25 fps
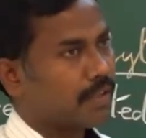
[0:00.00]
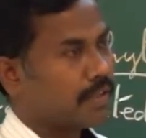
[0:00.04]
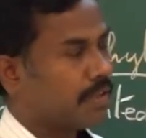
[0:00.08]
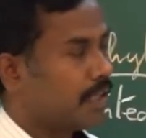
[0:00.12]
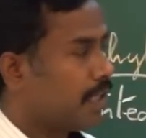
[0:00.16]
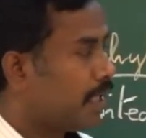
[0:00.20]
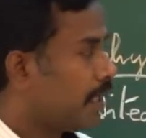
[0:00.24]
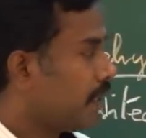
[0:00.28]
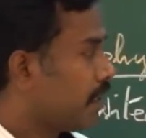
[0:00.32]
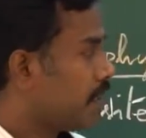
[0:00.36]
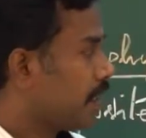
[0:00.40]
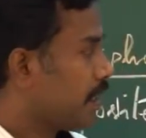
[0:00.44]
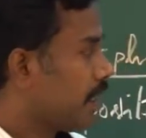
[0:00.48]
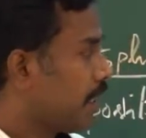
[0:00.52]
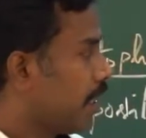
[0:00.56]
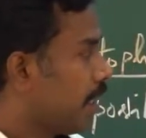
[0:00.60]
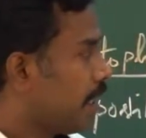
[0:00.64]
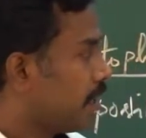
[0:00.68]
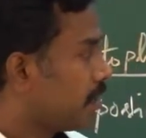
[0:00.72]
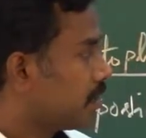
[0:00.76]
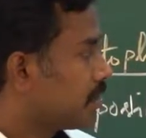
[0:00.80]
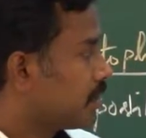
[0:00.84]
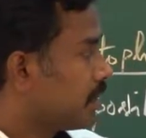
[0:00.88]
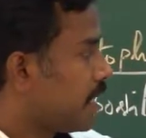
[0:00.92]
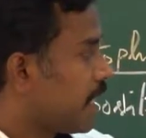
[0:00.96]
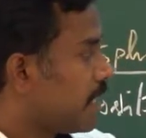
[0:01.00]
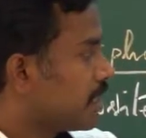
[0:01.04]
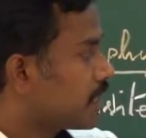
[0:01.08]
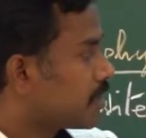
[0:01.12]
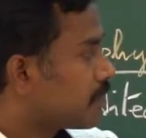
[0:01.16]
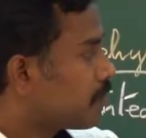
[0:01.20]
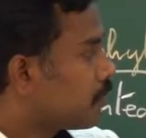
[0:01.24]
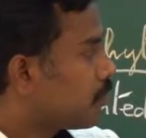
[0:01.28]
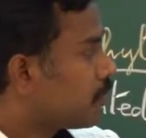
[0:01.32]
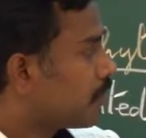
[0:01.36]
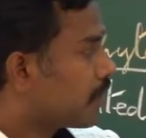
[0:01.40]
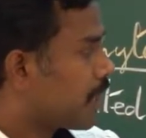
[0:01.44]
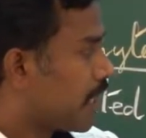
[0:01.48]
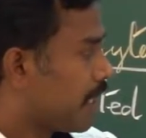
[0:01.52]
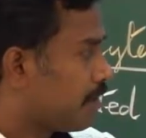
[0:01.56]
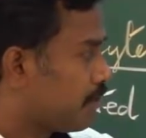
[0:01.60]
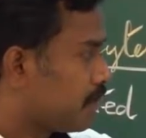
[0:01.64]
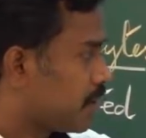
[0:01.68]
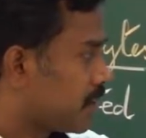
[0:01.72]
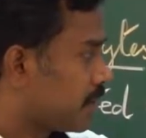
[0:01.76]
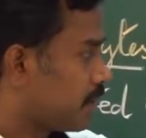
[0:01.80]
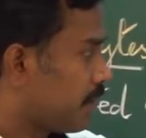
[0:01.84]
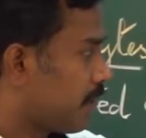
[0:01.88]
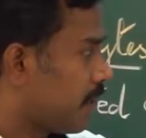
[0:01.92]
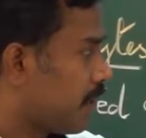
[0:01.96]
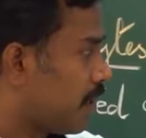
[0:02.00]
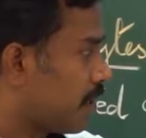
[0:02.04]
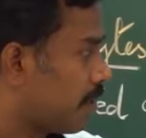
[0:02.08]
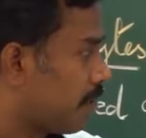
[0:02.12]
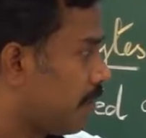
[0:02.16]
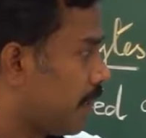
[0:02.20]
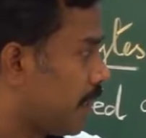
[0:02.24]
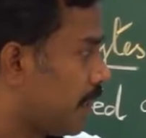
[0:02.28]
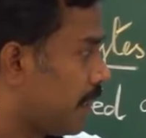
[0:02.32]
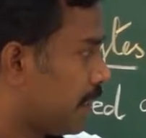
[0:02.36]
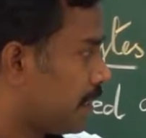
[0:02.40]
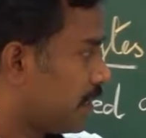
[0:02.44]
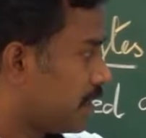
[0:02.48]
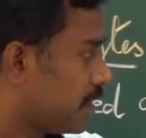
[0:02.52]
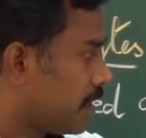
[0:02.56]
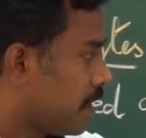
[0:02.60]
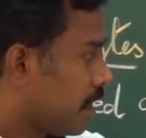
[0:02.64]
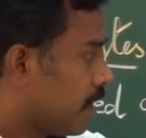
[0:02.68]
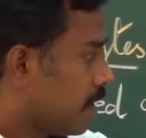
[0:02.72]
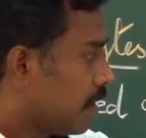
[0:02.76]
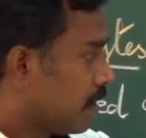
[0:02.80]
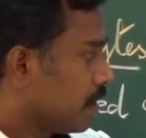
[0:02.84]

Then the chasmocamus flower means,